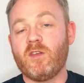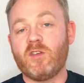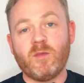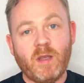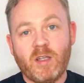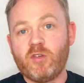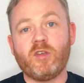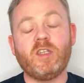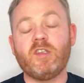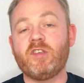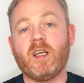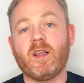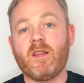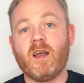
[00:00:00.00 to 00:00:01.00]
So make sure you
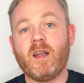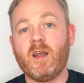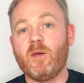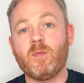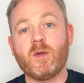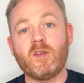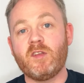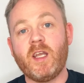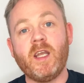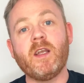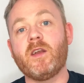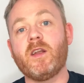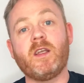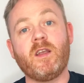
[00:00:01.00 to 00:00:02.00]
check that out because they
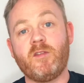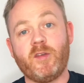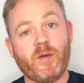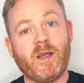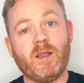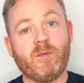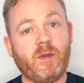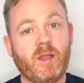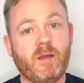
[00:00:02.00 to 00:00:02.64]
ain't going to give you a hand with